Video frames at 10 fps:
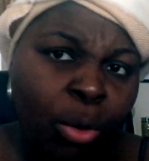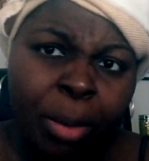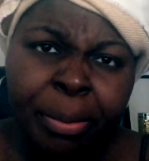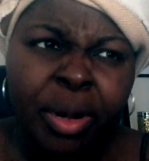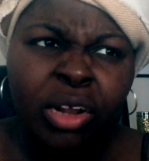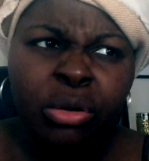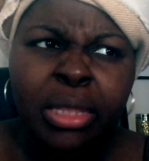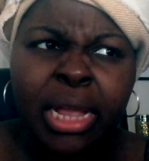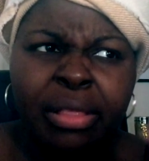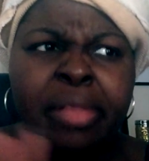I want people to
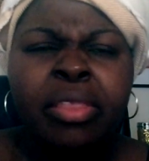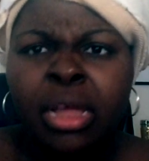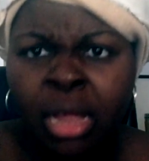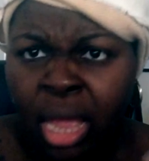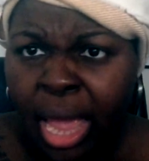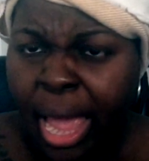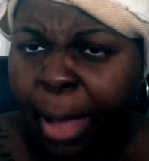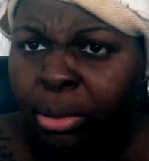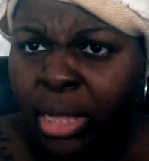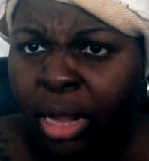understand that the
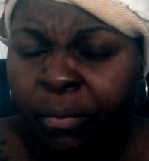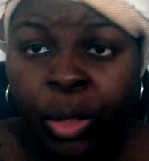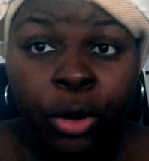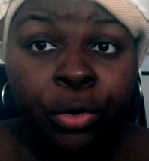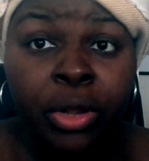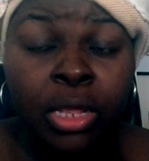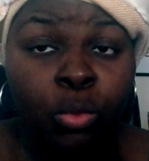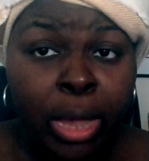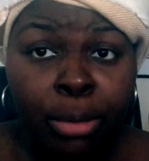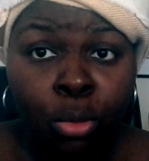apple cider vinegar does
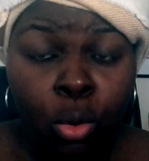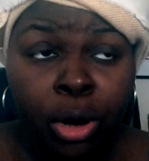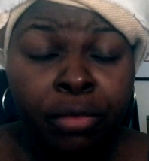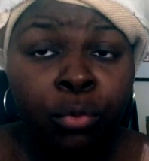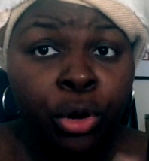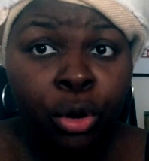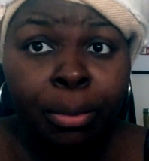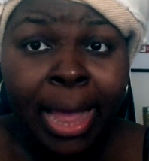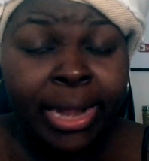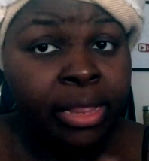way more for your
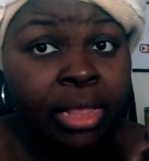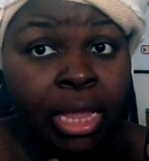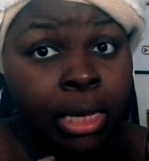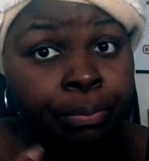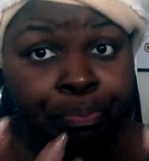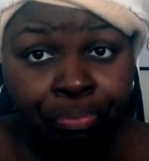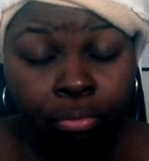body than